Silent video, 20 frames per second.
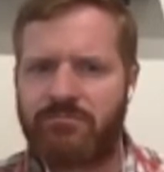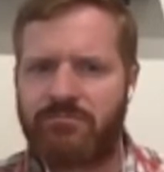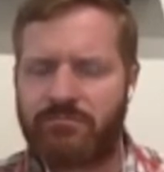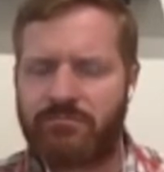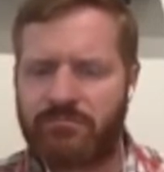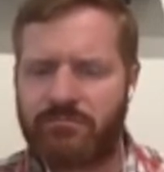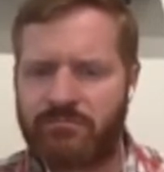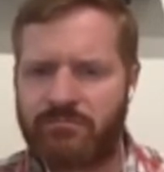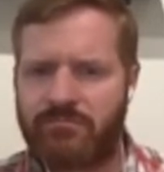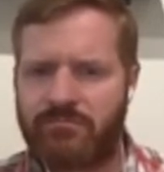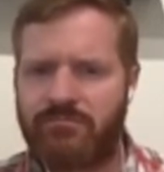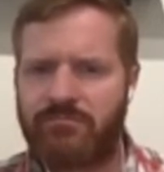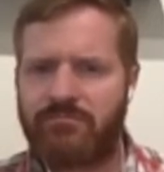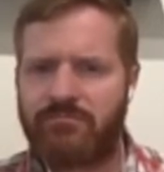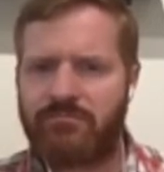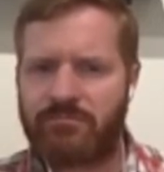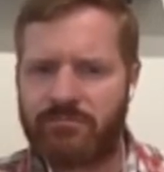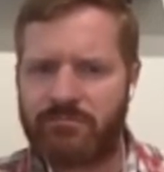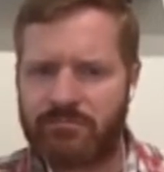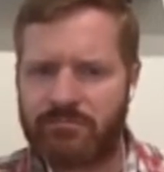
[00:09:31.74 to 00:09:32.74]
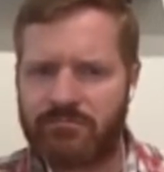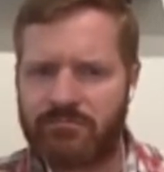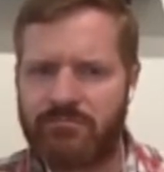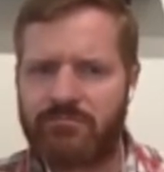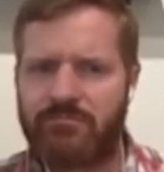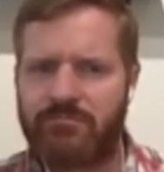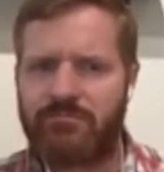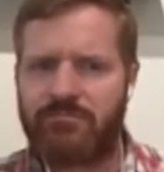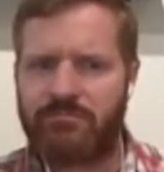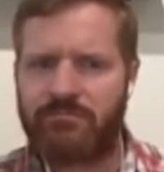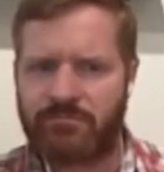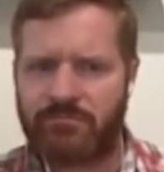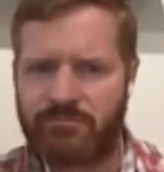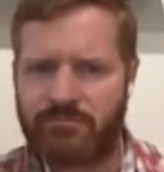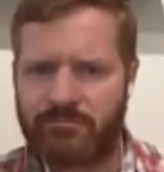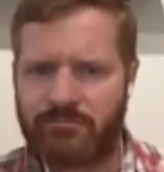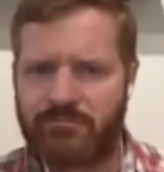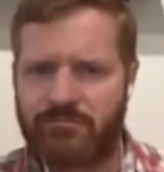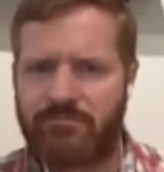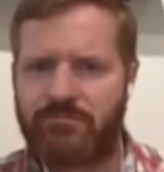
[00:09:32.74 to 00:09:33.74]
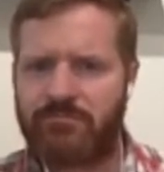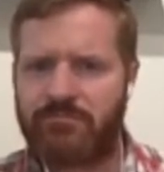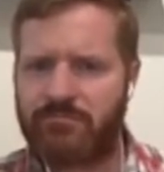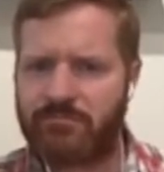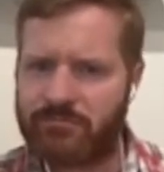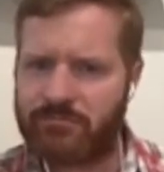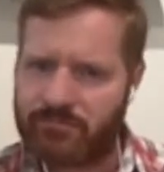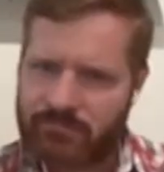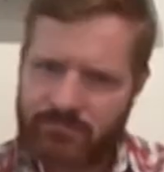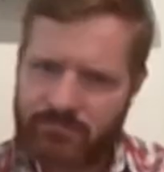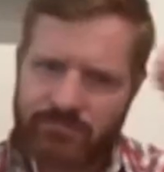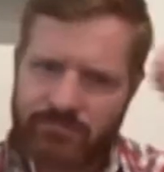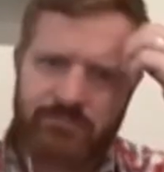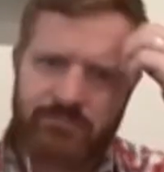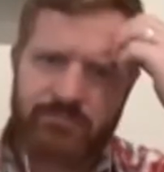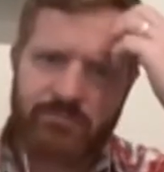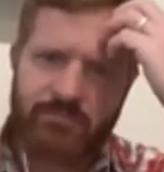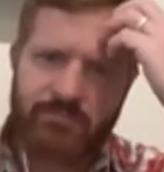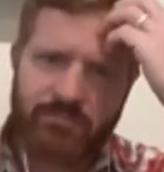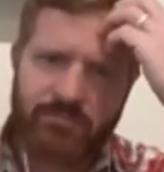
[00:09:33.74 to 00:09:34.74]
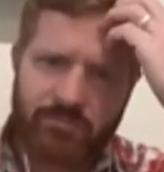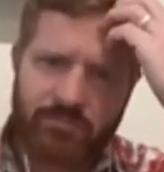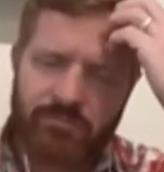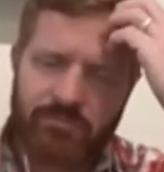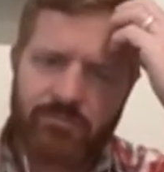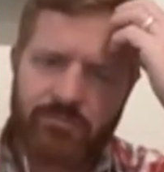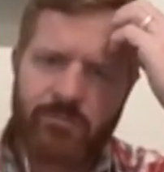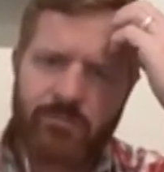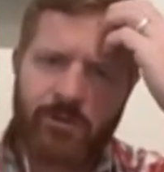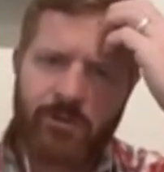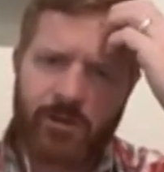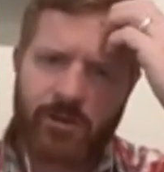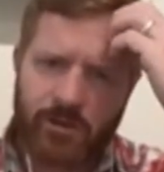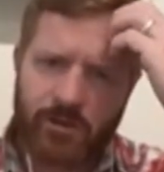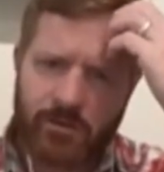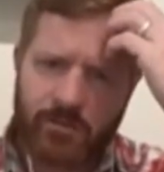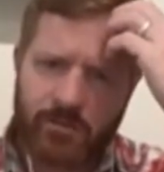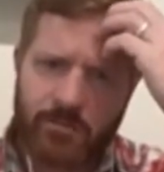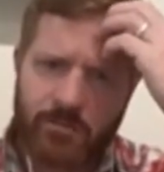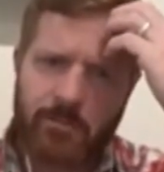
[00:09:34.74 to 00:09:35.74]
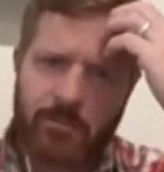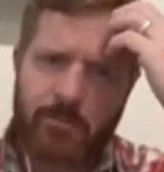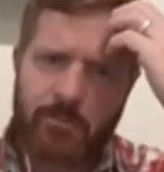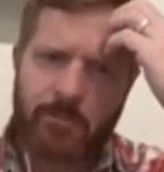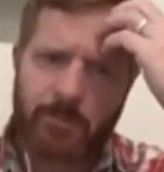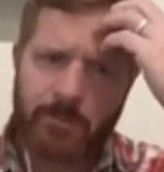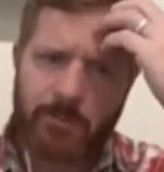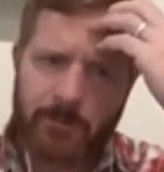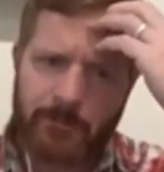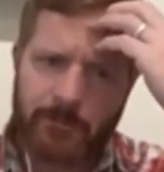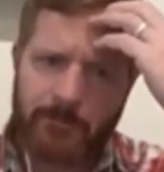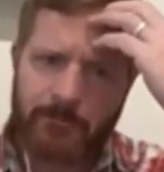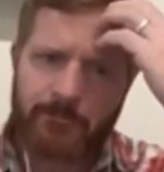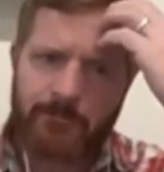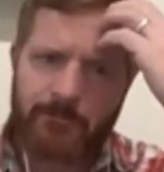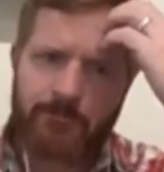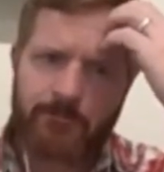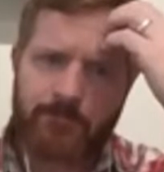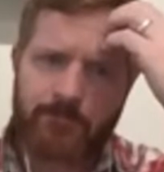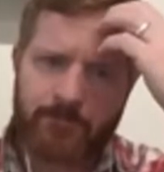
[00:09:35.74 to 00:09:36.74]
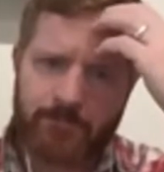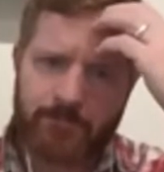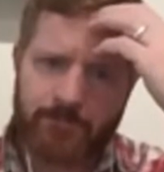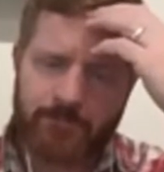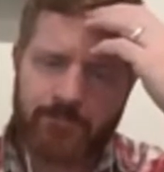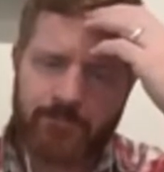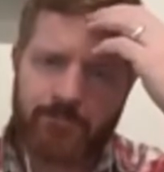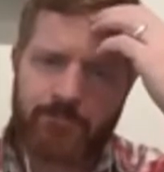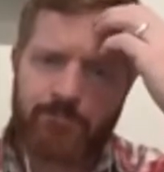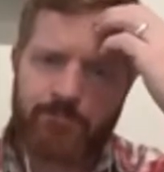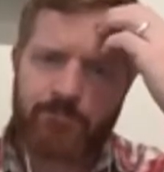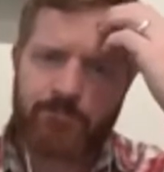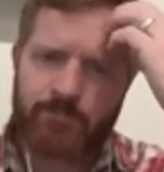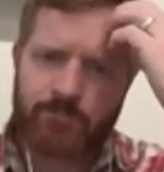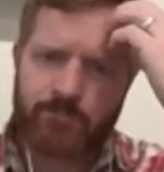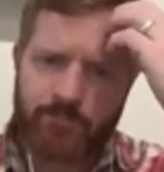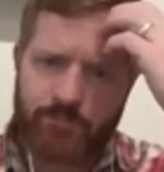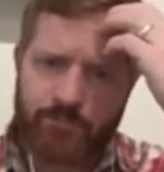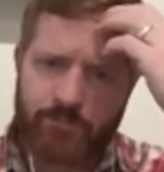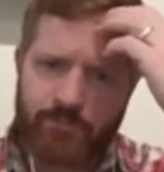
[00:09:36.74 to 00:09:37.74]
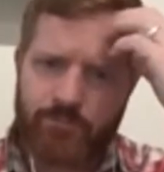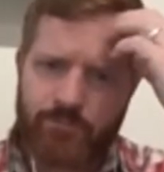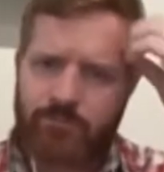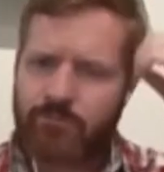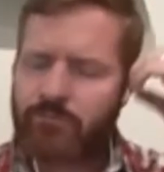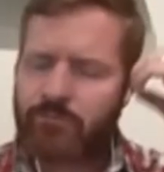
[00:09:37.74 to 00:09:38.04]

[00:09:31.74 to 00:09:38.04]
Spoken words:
The person shown says nothing.